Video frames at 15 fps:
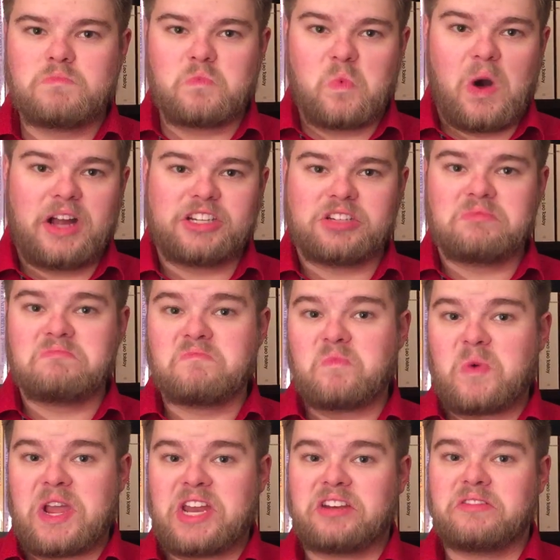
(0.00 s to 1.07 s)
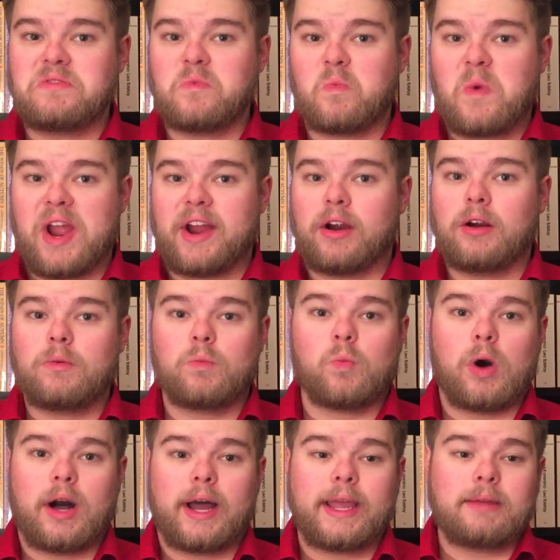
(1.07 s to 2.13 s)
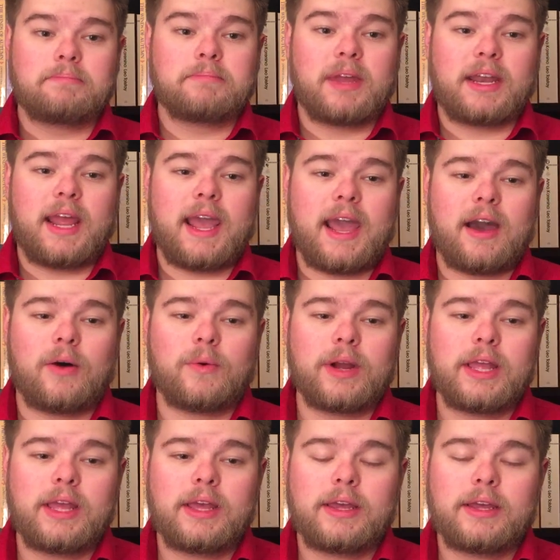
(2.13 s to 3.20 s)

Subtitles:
what, when, where, why, and how.